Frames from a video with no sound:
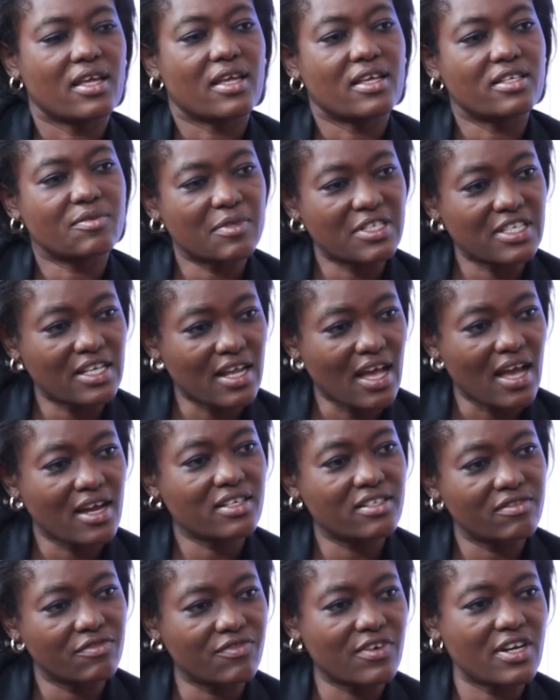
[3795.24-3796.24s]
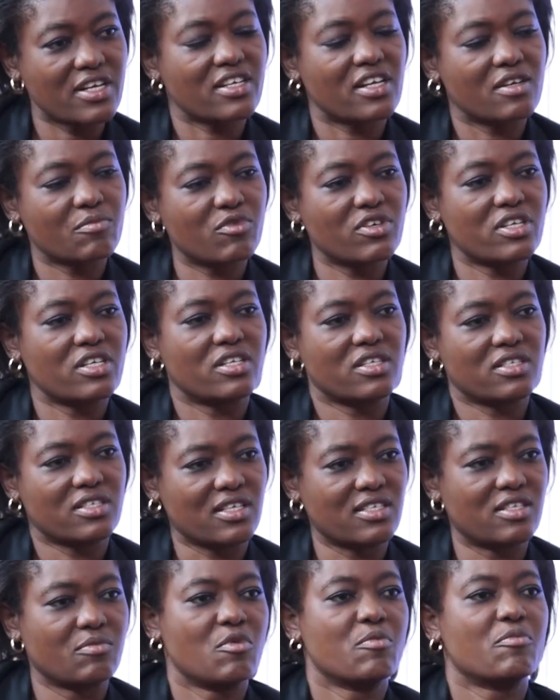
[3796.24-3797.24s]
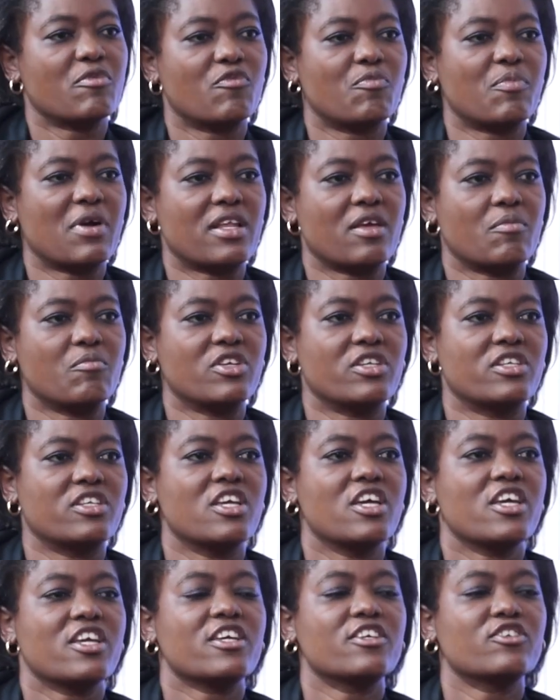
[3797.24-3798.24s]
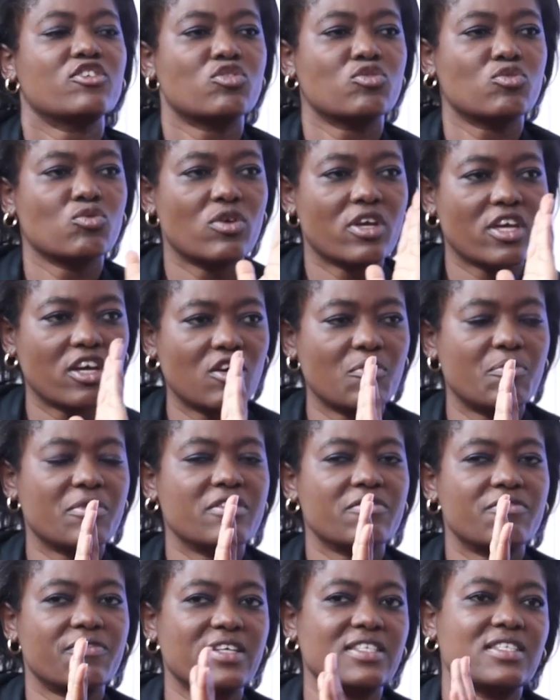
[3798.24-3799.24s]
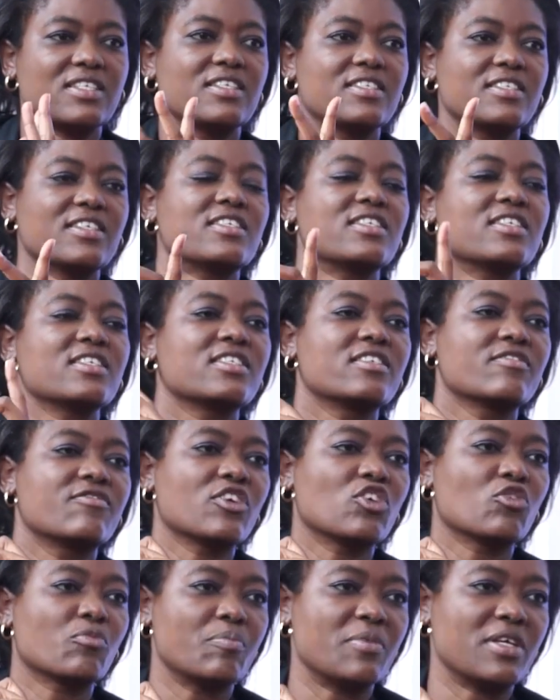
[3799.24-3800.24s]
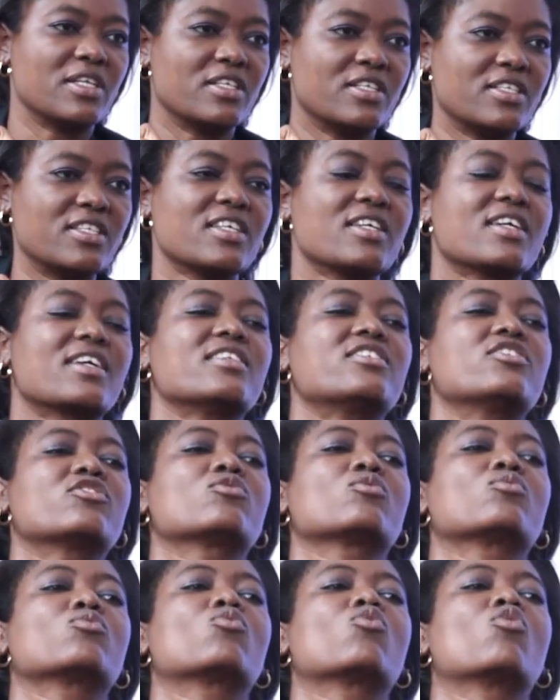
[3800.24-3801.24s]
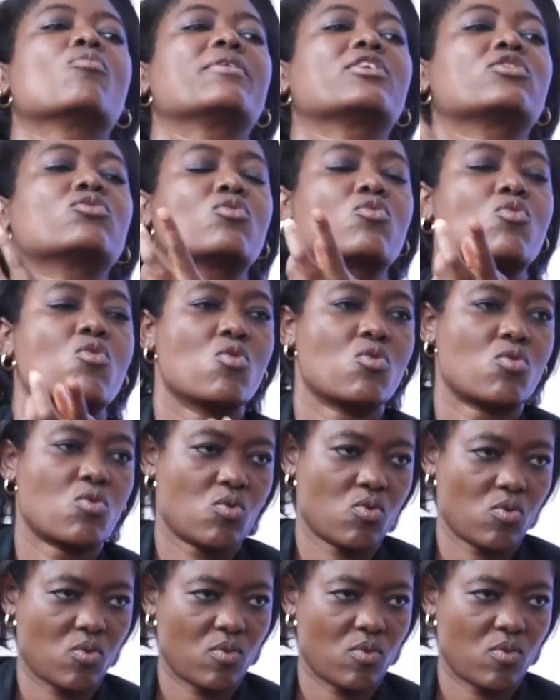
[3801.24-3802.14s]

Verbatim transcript: especially active frontline politics as a member of parliament is to help in facilitating development tiikechi tukopatsogolo.